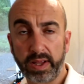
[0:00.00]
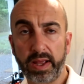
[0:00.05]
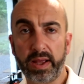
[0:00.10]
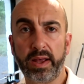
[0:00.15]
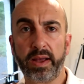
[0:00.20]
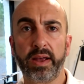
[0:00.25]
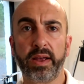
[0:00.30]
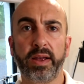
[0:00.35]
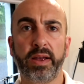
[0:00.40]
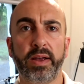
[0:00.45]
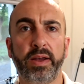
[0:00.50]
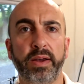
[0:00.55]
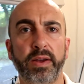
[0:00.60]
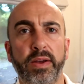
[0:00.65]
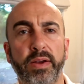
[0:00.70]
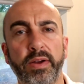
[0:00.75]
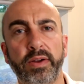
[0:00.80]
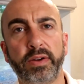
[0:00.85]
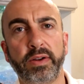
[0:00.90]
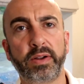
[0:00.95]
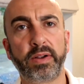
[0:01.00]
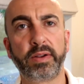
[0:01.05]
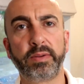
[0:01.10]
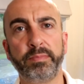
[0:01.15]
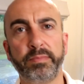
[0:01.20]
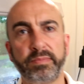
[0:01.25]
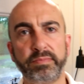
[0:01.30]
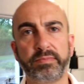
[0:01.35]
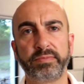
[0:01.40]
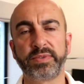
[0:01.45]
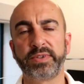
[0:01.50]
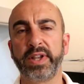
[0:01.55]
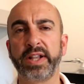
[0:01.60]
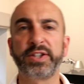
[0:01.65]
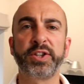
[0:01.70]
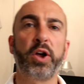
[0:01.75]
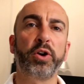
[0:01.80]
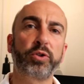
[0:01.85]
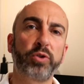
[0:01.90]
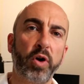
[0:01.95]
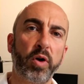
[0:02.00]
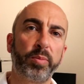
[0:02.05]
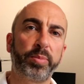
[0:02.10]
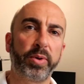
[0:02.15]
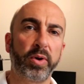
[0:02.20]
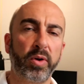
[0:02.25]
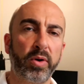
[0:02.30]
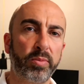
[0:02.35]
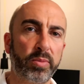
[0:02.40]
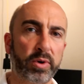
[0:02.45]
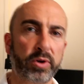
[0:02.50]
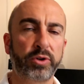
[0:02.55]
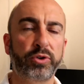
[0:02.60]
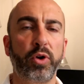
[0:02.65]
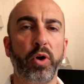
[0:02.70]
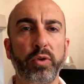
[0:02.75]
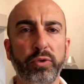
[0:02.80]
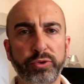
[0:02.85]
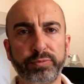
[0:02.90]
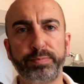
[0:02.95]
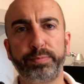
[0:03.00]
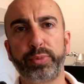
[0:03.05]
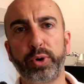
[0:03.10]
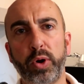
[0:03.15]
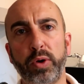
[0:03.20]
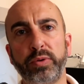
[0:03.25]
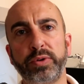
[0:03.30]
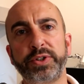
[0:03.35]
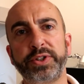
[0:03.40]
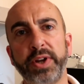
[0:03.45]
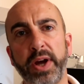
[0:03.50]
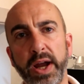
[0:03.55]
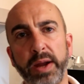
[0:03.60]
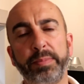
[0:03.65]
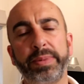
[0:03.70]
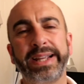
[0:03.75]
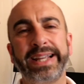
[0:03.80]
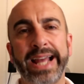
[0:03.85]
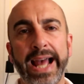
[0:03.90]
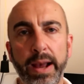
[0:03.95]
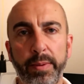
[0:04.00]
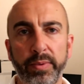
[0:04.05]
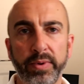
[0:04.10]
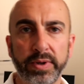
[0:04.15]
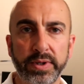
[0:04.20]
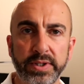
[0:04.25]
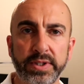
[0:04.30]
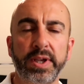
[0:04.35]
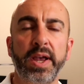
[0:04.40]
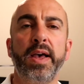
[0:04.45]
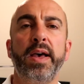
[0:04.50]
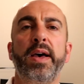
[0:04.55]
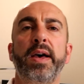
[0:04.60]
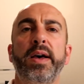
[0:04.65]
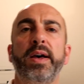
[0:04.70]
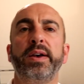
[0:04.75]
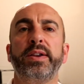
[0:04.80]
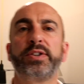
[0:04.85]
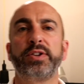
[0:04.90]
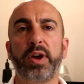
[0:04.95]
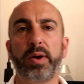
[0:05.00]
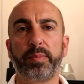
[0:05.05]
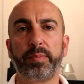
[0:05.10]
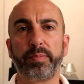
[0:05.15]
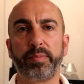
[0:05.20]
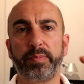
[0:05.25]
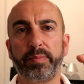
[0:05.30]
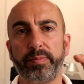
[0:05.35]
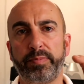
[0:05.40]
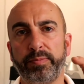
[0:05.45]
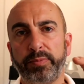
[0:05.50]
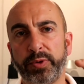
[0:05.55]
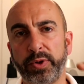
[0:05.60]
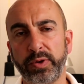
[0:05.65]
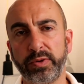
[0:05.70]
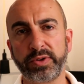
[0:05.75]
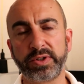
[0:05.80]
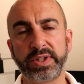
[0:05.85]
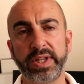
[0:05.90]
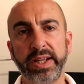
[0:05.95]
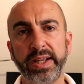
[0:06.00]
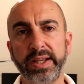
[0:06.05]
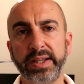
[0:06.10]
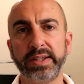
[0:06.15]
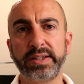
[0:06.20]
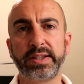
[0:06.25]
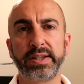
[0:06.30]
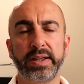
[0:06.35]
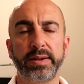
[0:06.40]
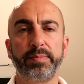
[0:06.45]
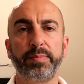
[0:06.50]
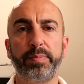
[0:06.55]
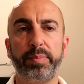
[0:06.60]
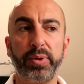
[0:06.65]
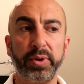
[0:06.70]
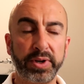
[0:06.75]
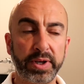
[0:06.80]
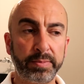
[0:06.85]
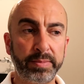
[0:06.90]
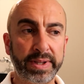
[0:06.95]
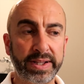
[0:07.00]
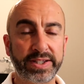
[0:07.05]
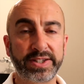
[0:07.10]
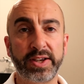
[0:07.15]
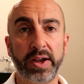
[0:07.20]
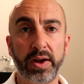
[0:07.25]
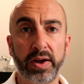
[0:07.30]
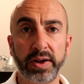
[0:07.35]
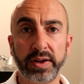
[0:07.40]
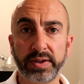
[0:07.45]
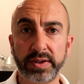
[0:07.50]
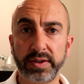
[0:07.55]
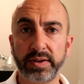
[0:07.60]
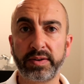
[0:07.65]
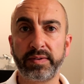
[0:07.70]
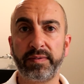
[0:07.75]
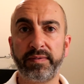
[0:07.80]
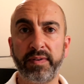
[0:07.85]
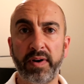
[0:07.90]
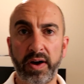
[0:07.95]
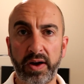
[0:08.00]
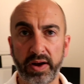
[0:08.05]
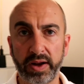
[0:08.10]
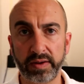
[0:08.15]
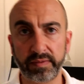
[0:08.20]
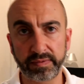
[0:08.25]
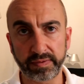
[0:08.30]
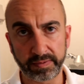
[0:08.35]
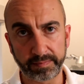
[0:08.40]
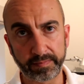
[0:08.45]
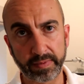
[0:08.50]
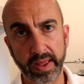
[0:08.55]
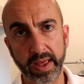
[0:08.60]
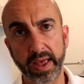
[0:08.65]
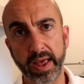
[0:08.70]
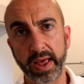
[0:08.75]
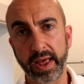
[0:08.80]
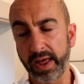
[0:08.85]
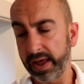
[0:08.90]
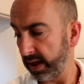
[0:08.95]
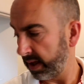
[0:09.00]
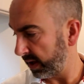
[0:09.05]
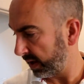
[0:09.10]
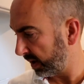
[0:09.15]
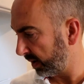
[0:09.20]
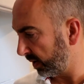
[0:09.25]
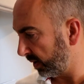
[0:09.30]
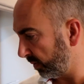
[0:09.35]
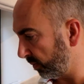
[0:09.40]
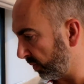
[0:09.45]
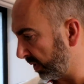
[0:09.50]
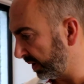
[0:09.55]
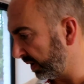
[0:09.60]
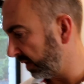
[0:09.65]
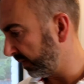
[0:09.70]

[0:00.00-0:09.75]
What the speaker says: it's not GoPro, but GoPro type cameras. So I used these, put them inside the Vive, one